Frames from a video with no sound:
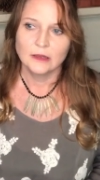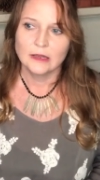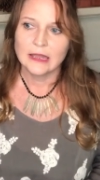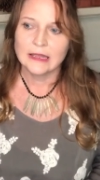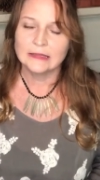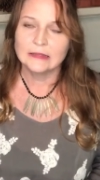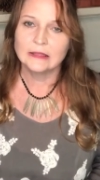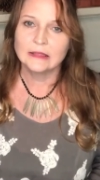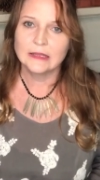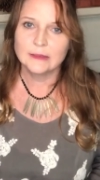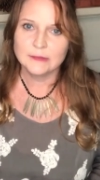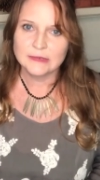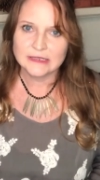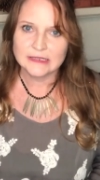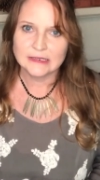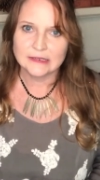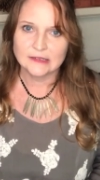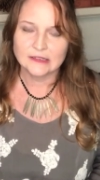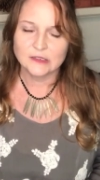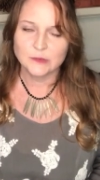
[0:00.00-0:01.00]
a
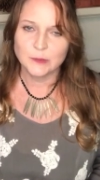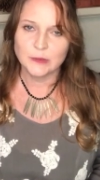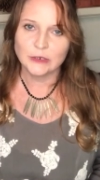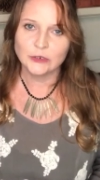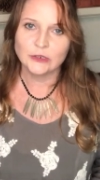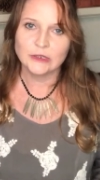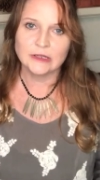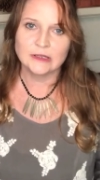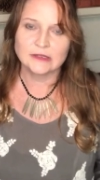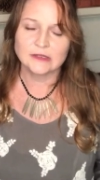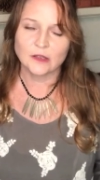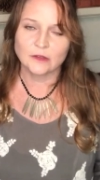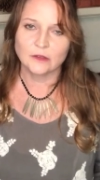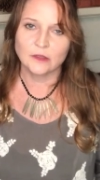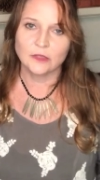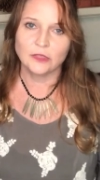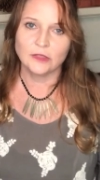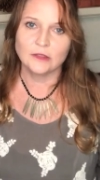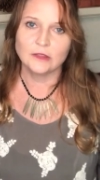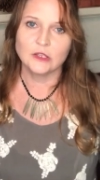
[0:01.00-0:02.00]
limited experience on the
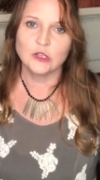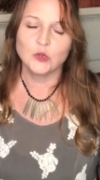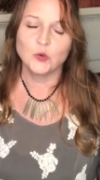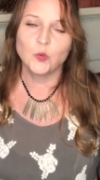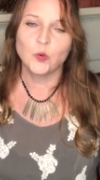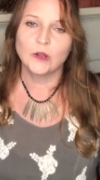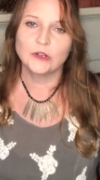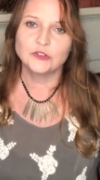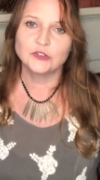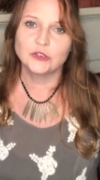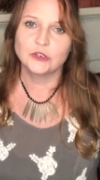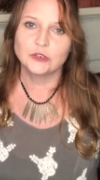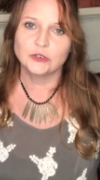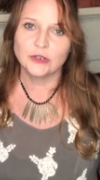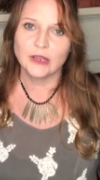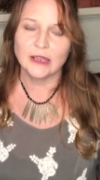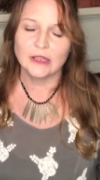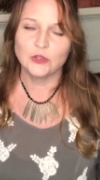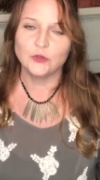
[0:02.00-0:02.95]
thing that you want to create.